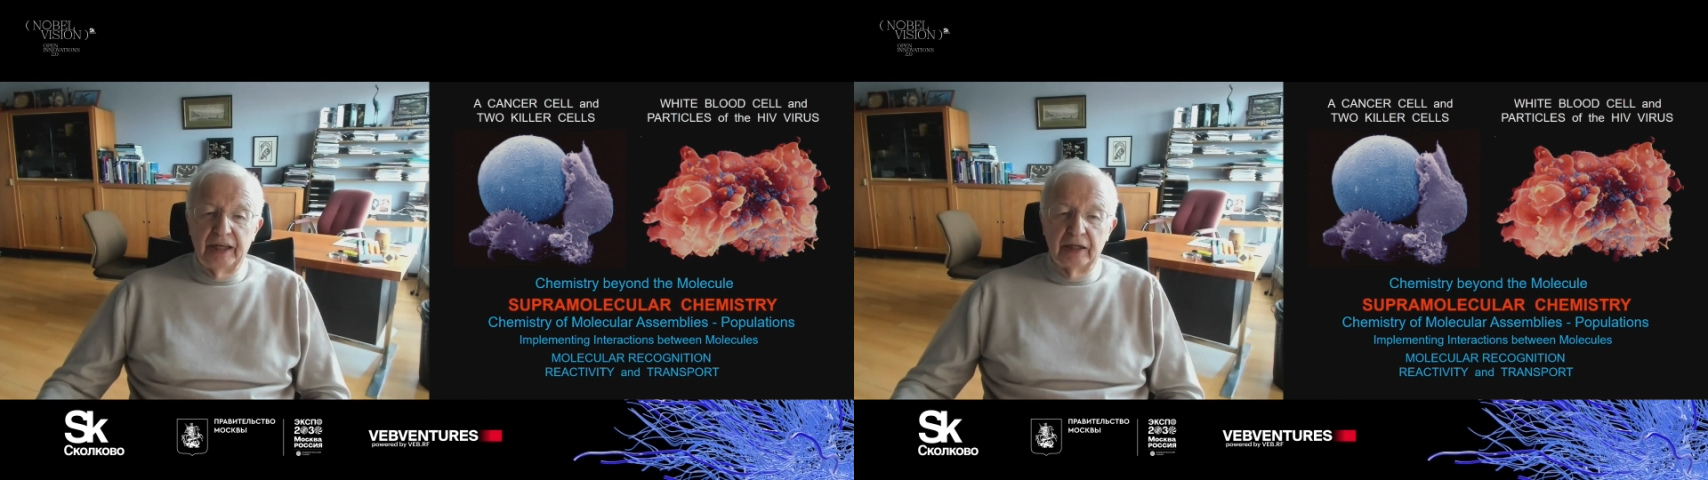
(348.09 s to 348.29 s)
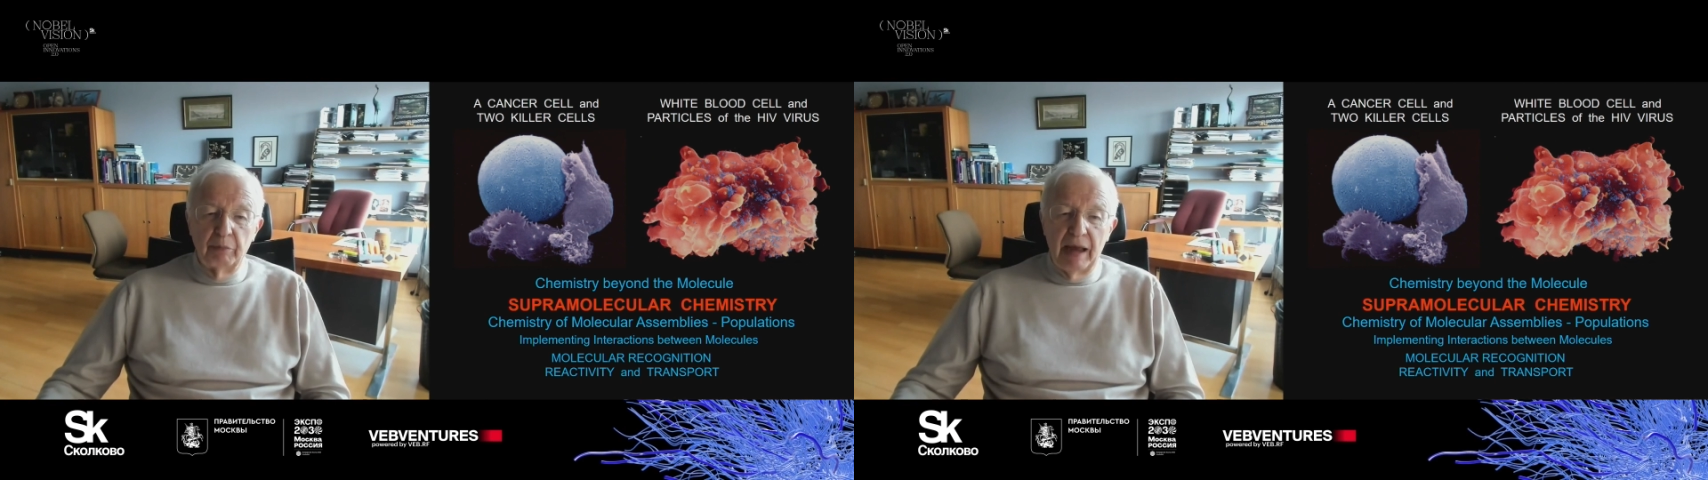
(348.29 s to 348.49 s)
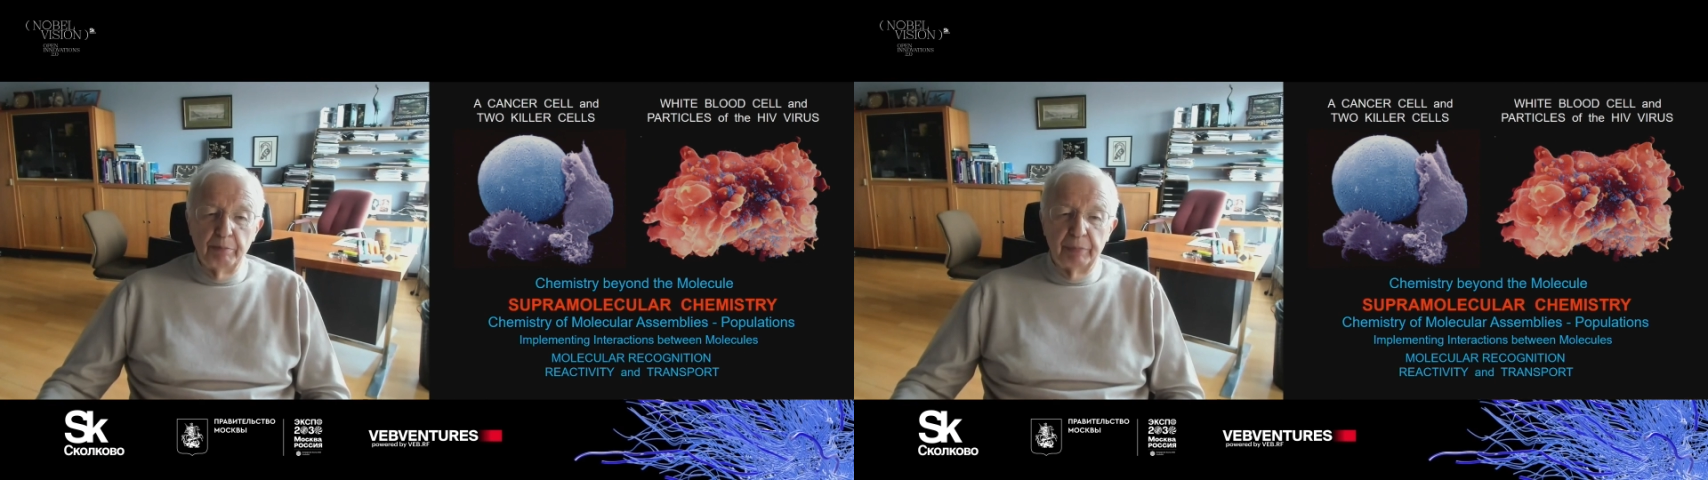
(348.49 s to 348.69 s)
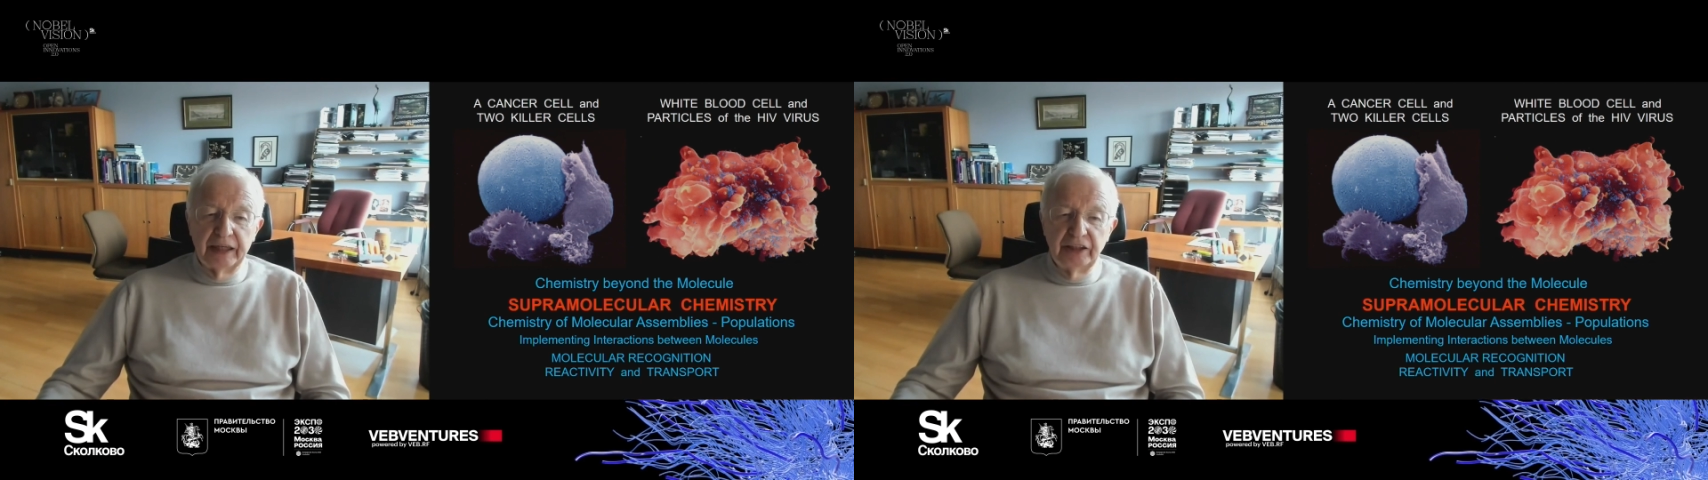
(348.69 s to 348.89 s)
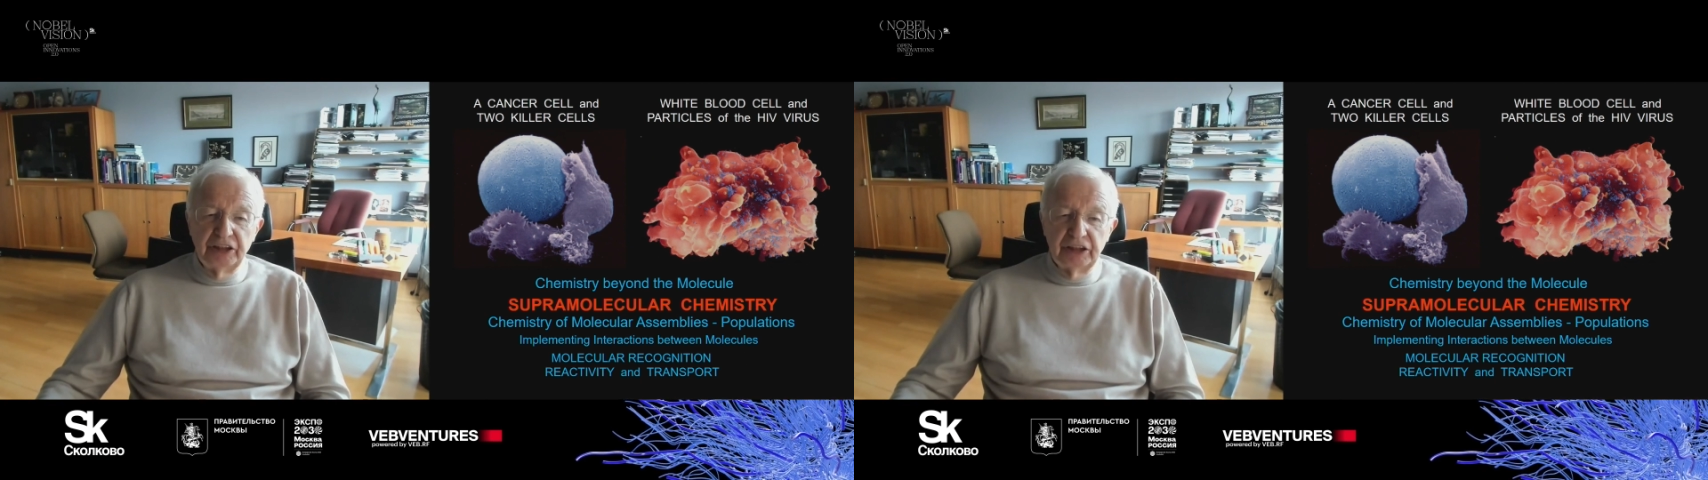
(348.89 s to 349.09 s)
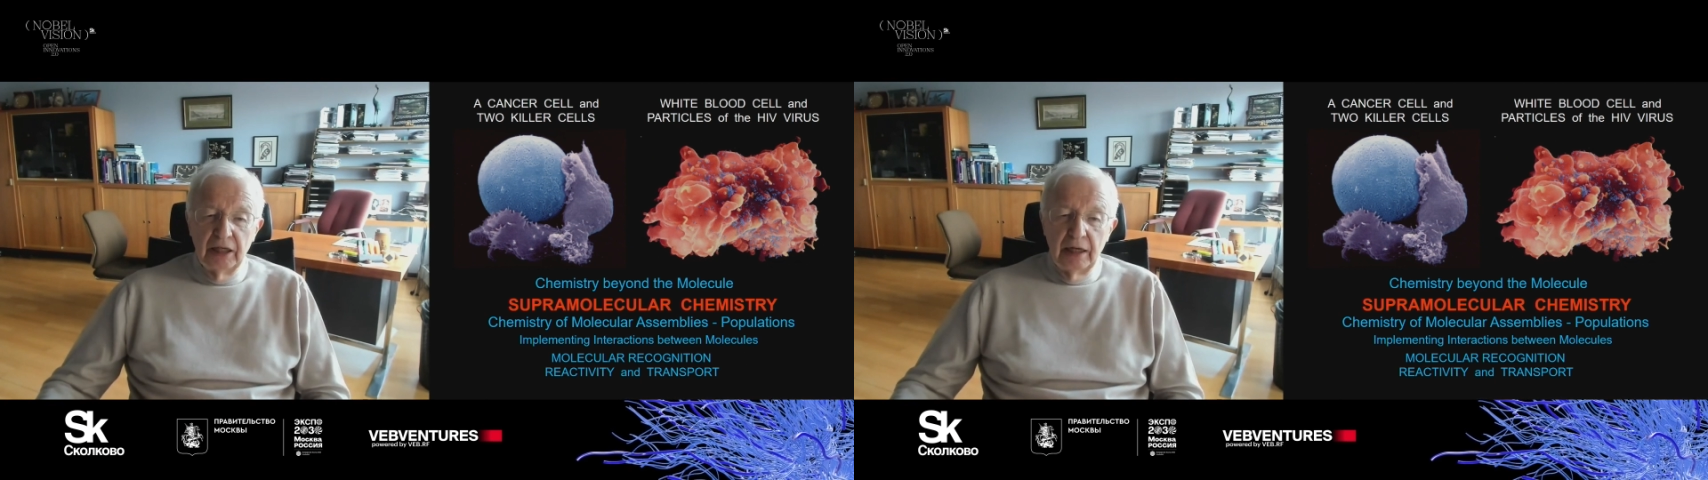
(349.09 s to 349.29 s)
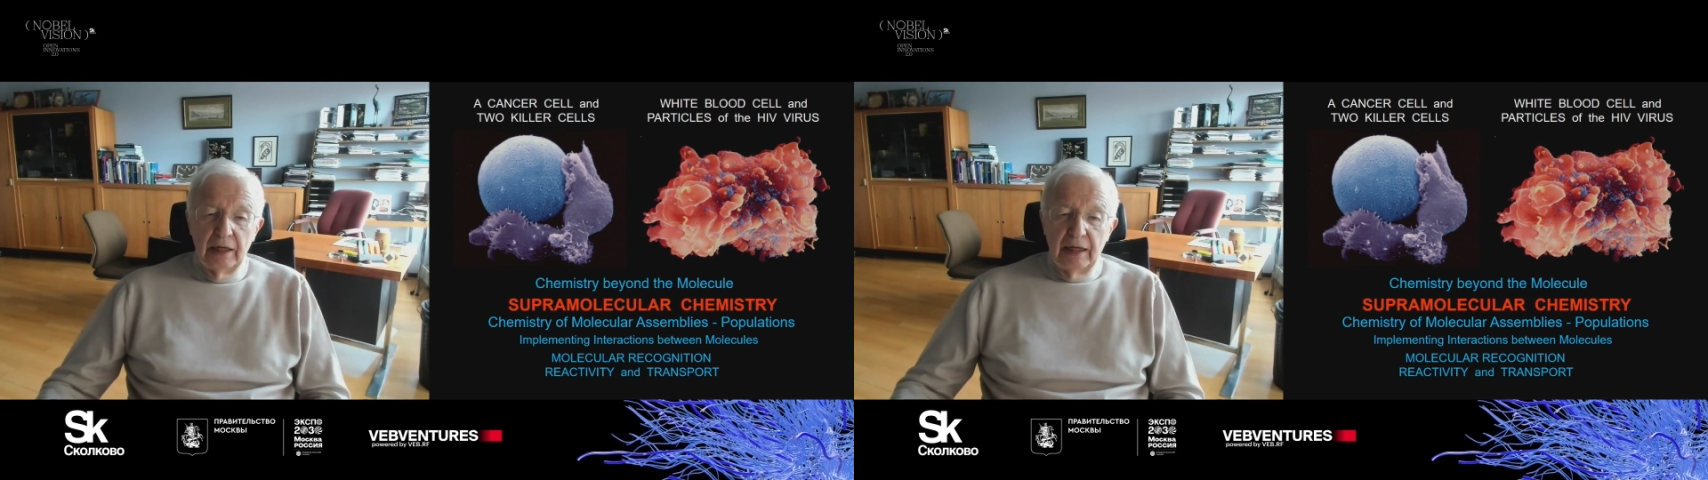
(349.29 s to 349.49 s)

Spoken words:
their membranes.